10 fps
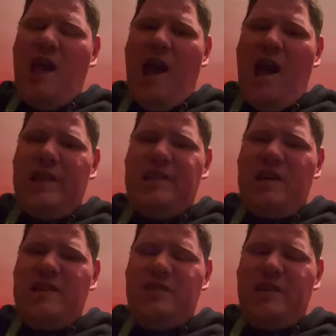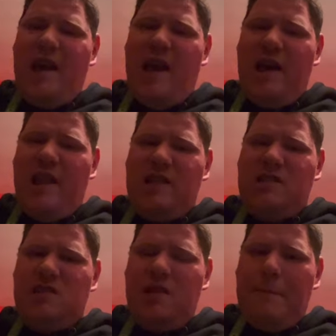And so yeah,
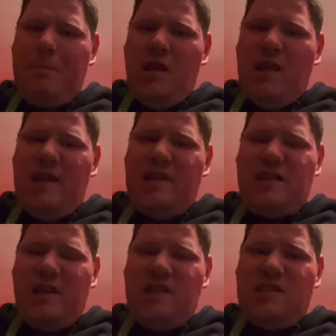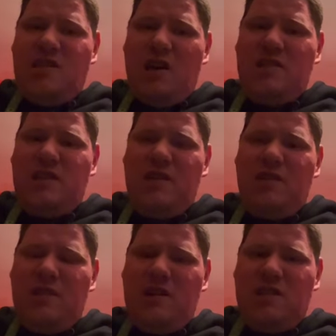let's get this started.
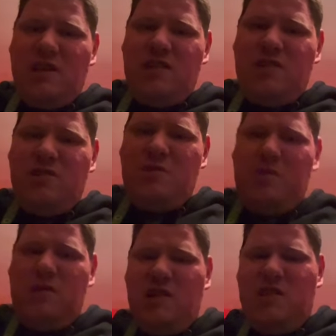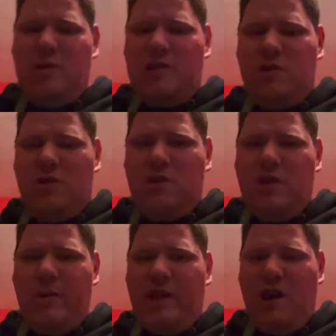Let's get this Christmas light switch on.
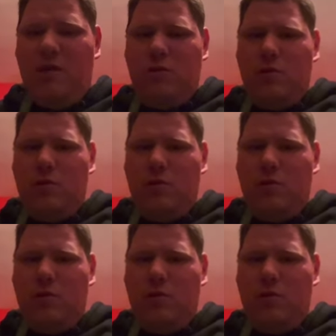Here we go.